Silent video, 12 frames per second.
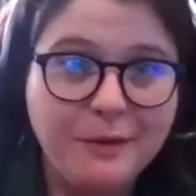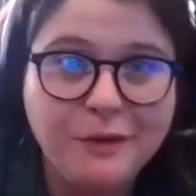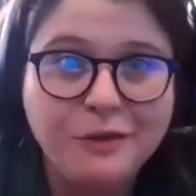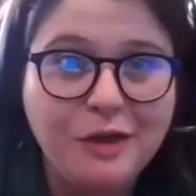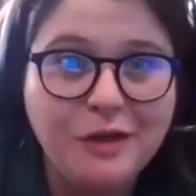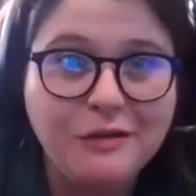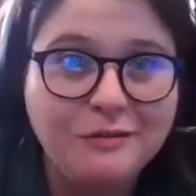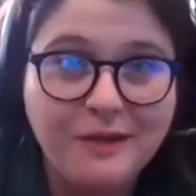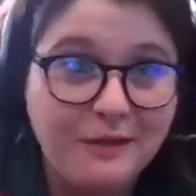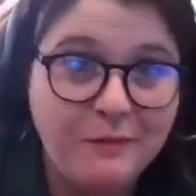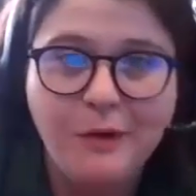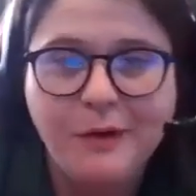them control,
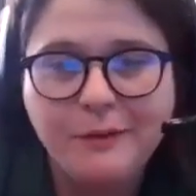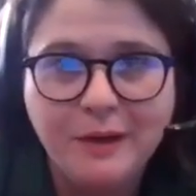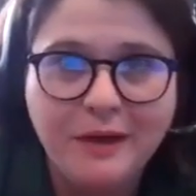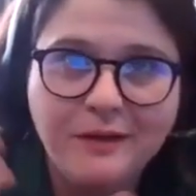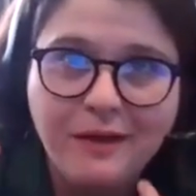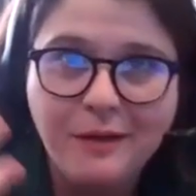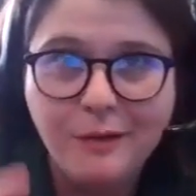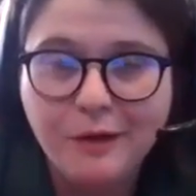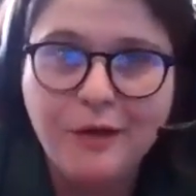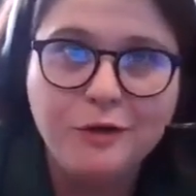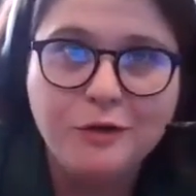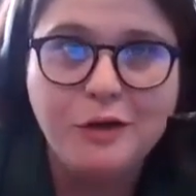when
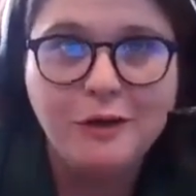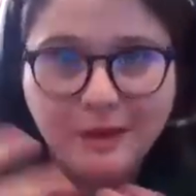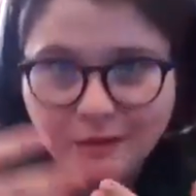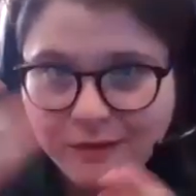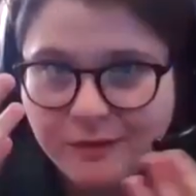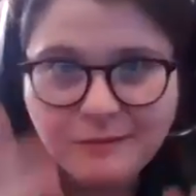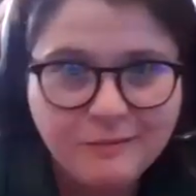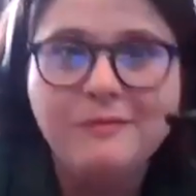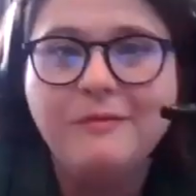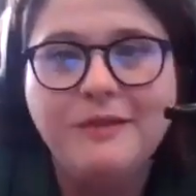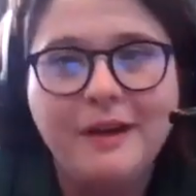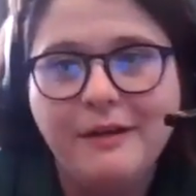control is
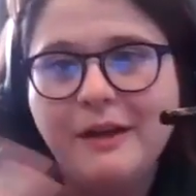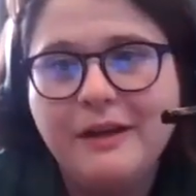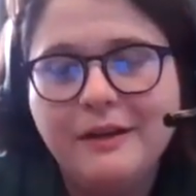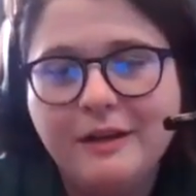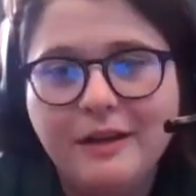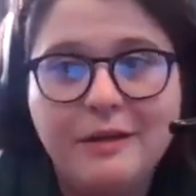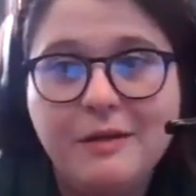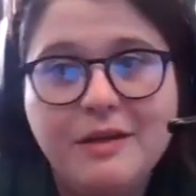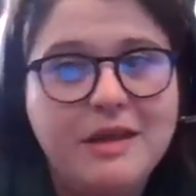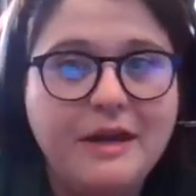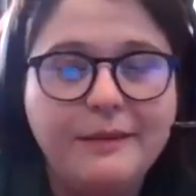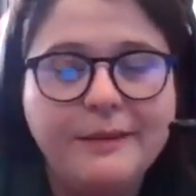very clearly
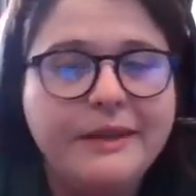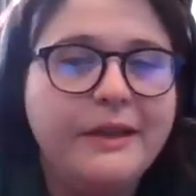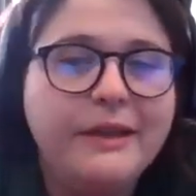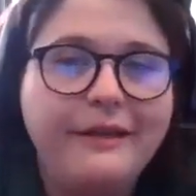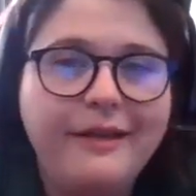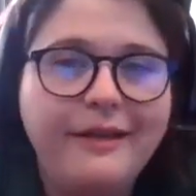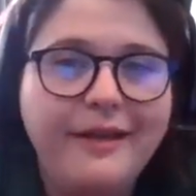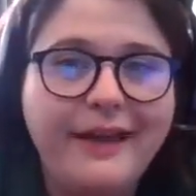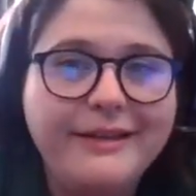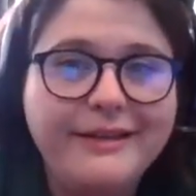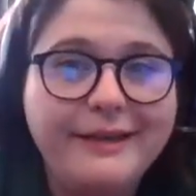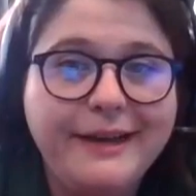with them,
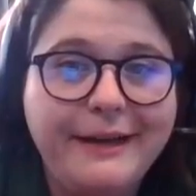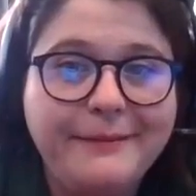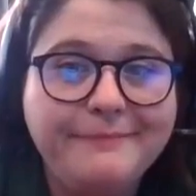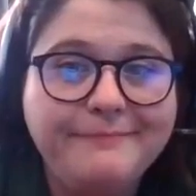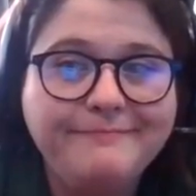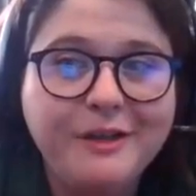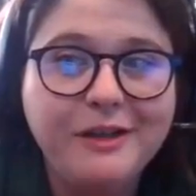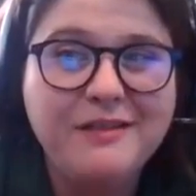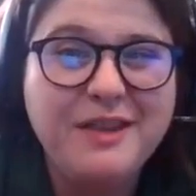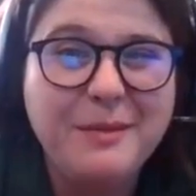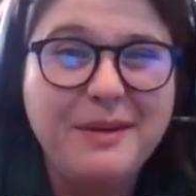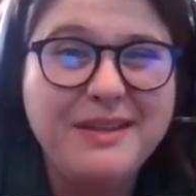that they're
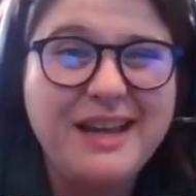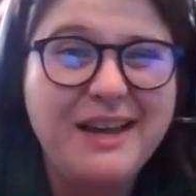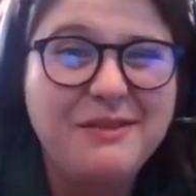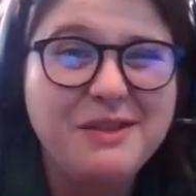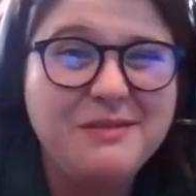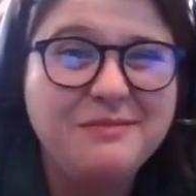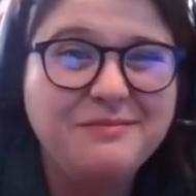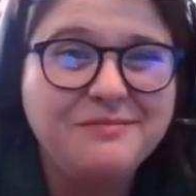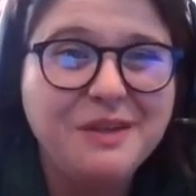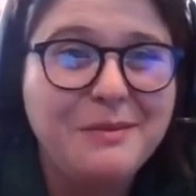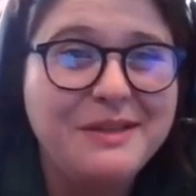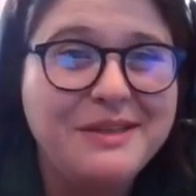living their best lives.
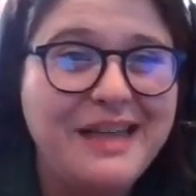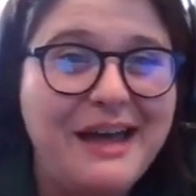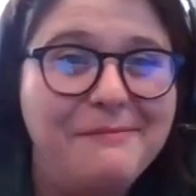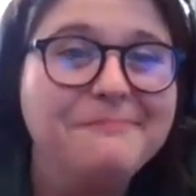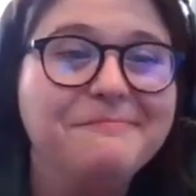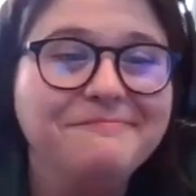So I miss that.